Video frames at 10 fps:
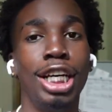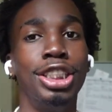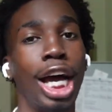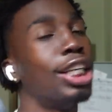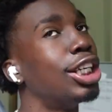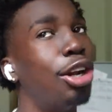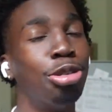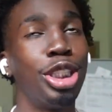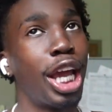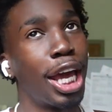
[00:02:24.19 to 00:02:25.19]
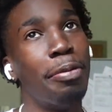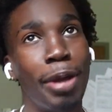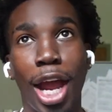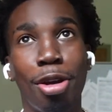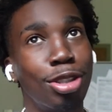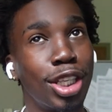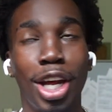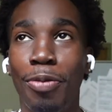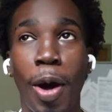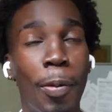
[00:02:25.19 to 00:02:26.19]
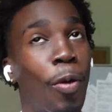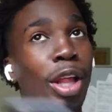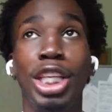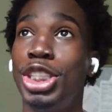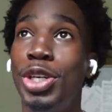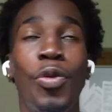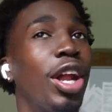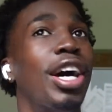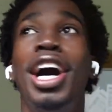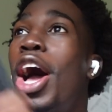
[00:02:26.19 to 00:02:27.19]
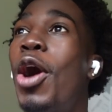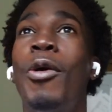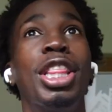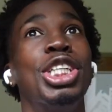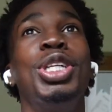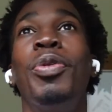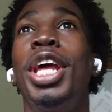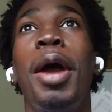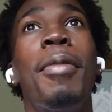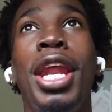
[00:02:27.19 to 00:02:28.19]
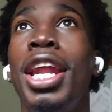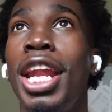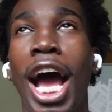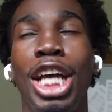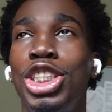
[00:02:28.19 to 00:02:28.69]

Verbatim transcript: Jocelyn knows she had a Bad Girls Club moment, whether she wanna admit it or not.